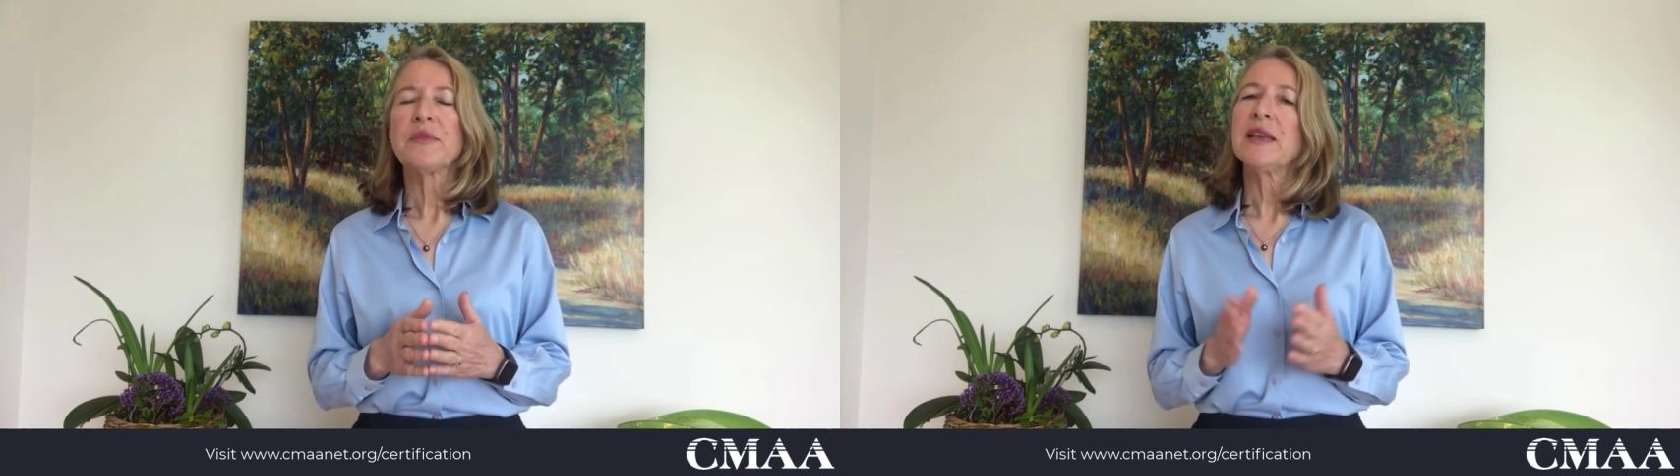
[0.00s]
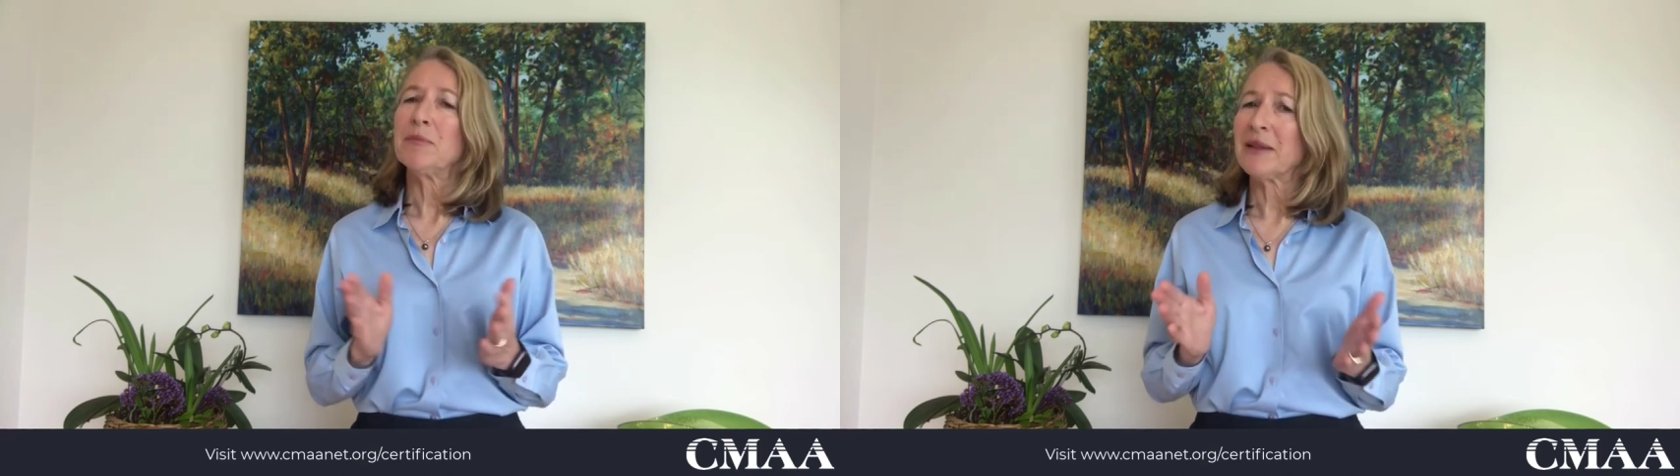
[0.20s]

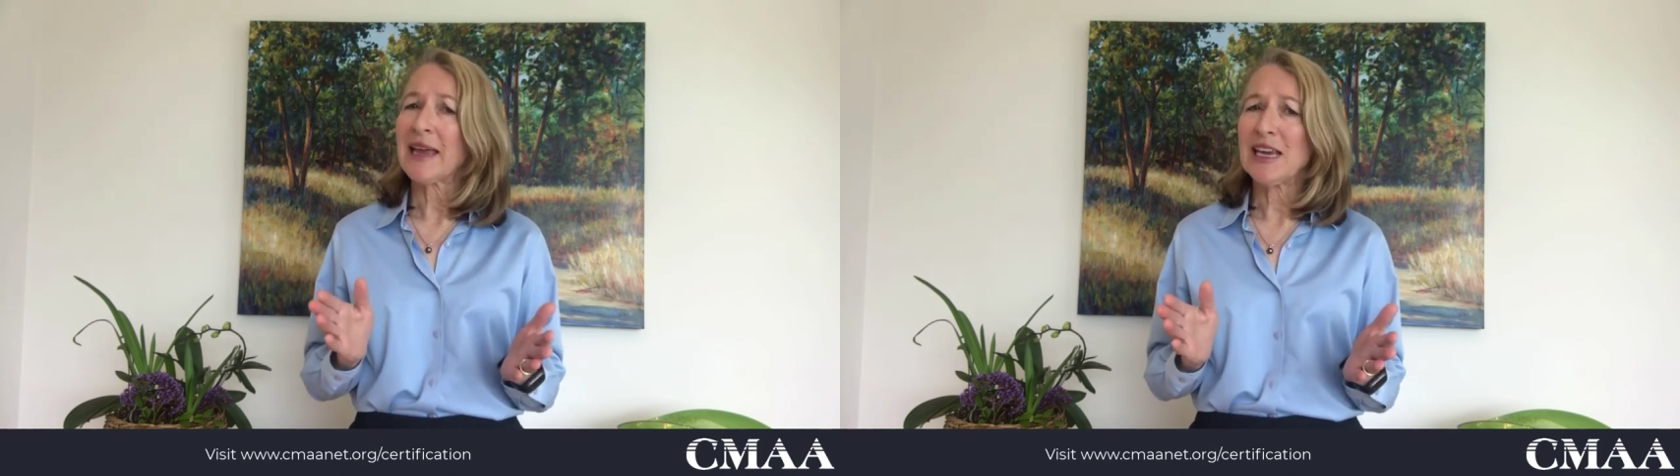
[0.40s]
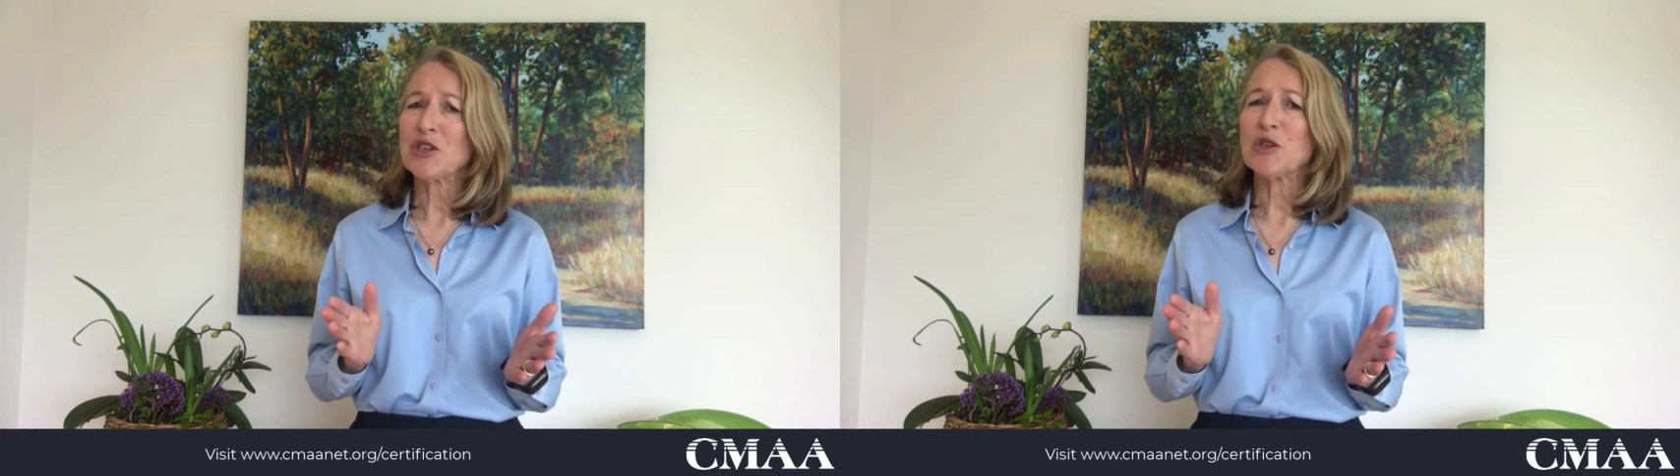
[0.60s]
the
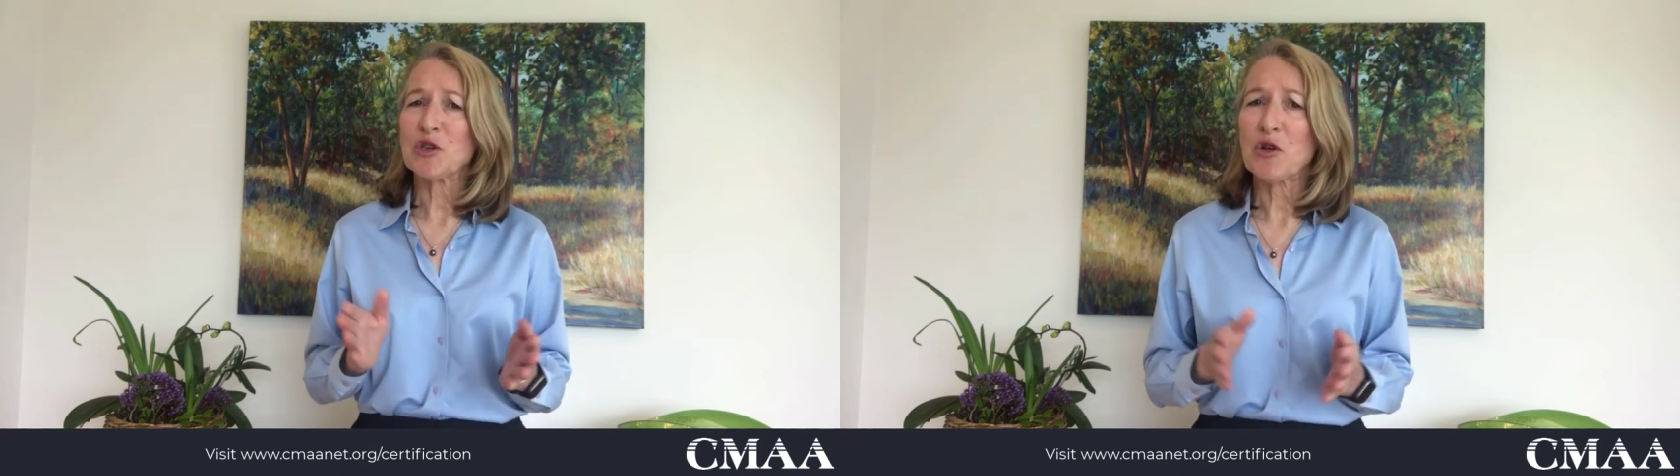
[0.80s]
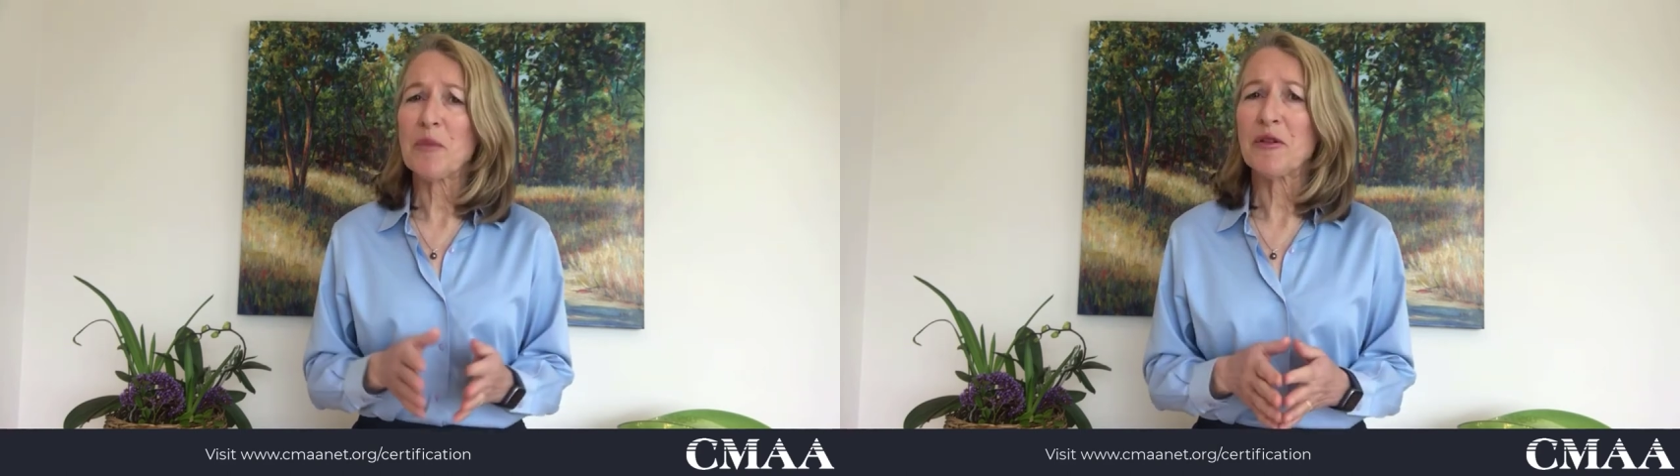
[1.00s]
implications
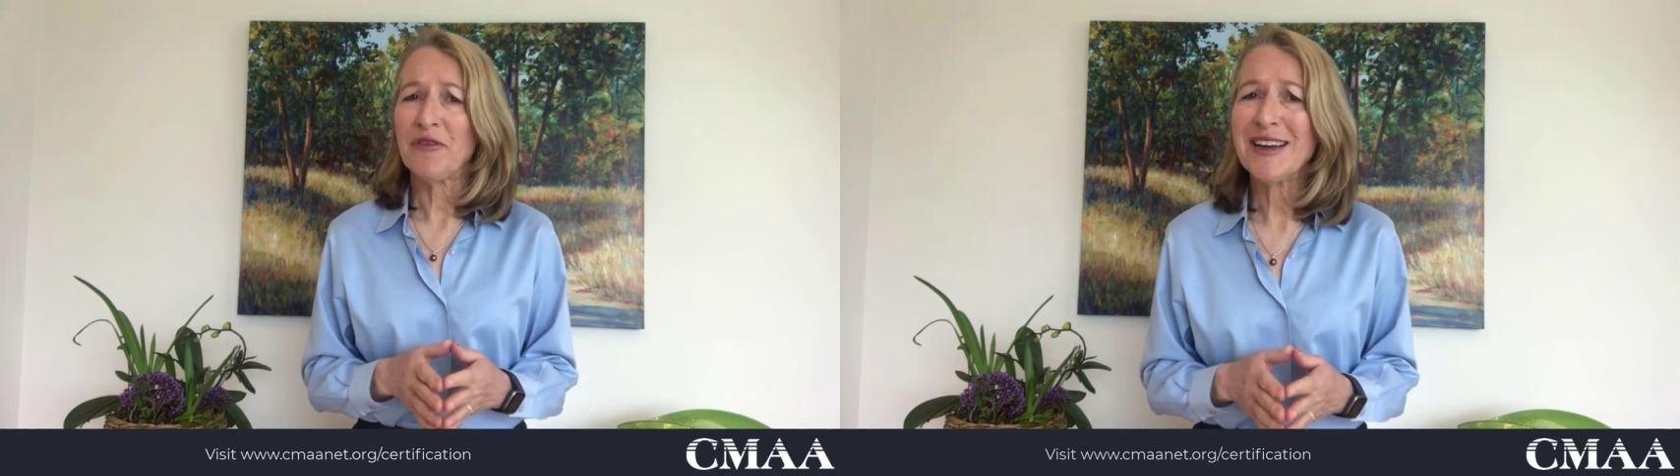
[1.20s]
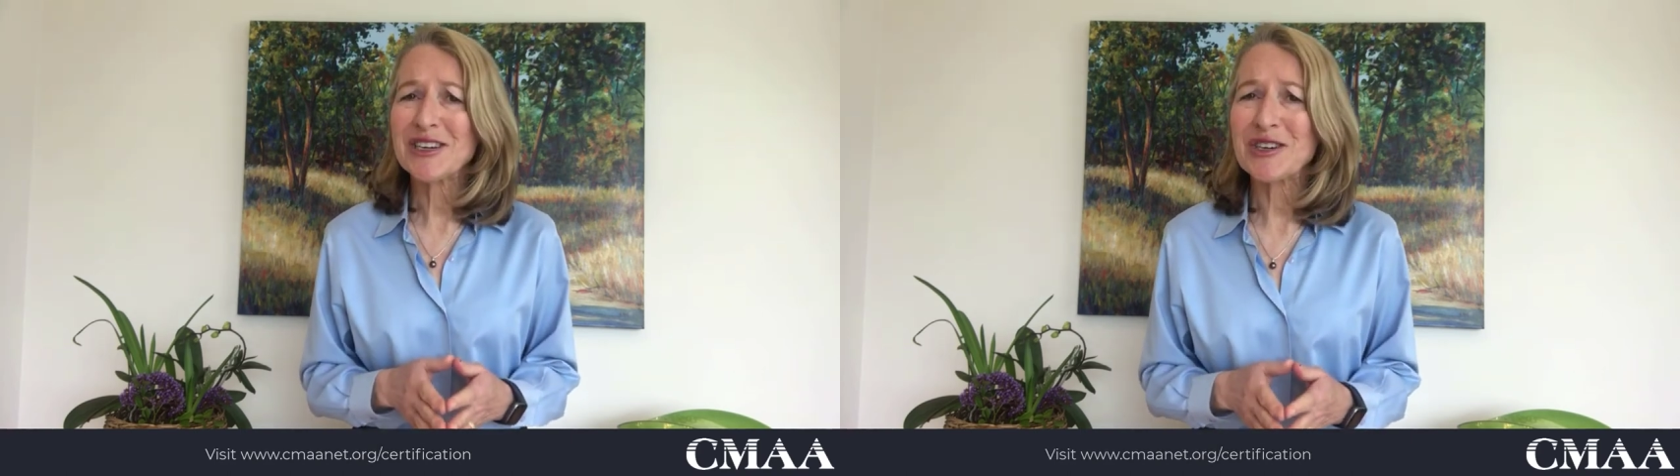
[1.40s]
to our
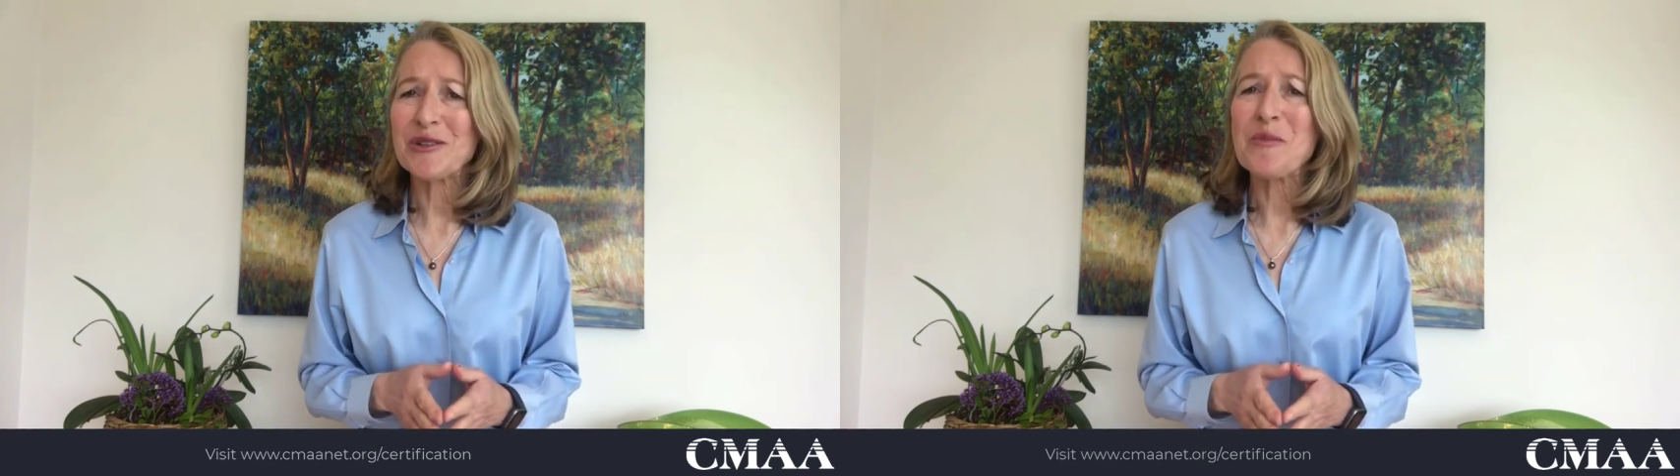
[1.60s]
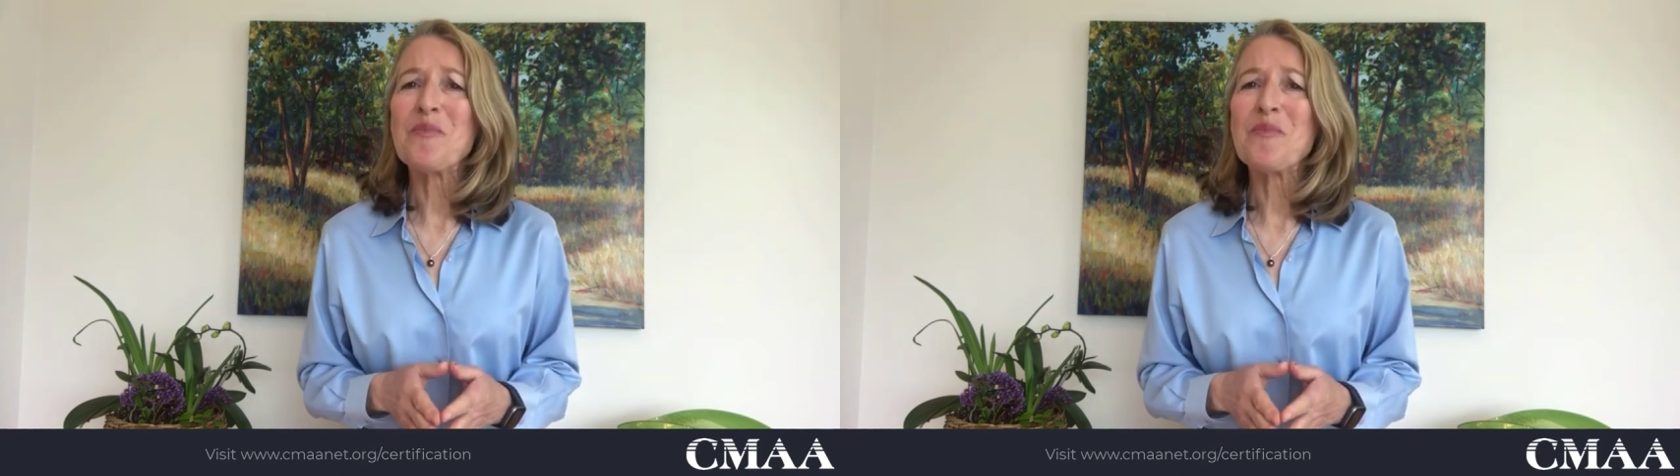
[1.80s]
profession